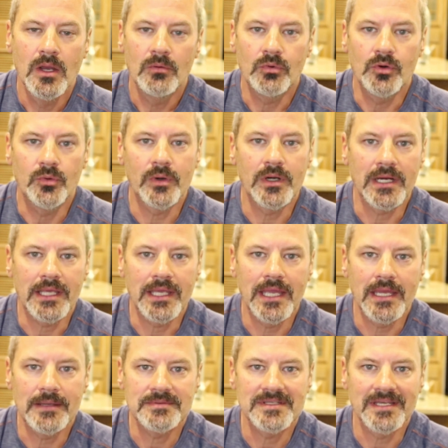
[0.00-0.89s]
when we're in a
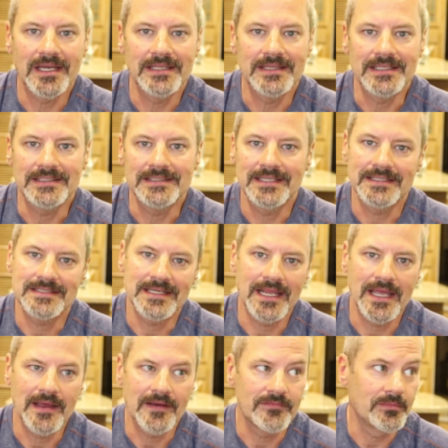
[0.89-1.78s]
campsite that doesn't
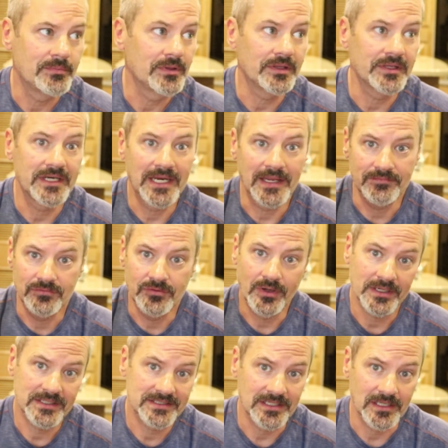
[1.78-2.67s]
have the ability to have
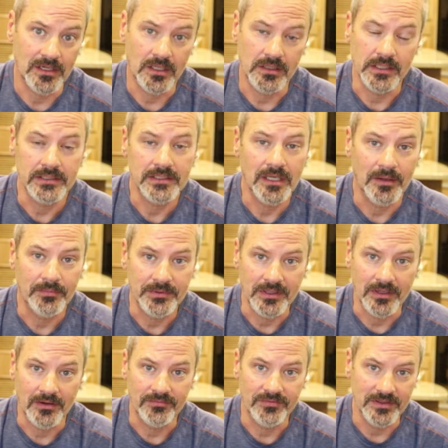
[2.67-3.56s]
direct sun on the top of
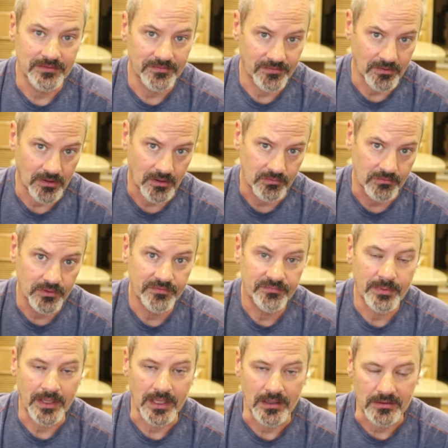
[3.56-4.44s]
the RV for our
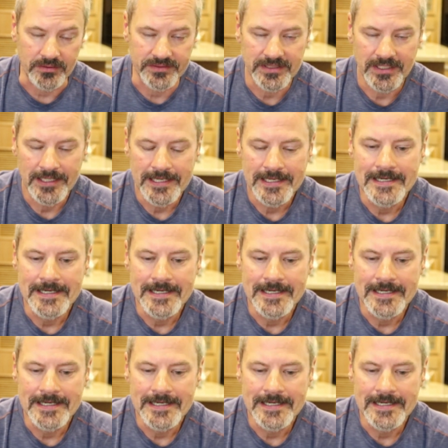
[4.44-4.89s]
roof panels.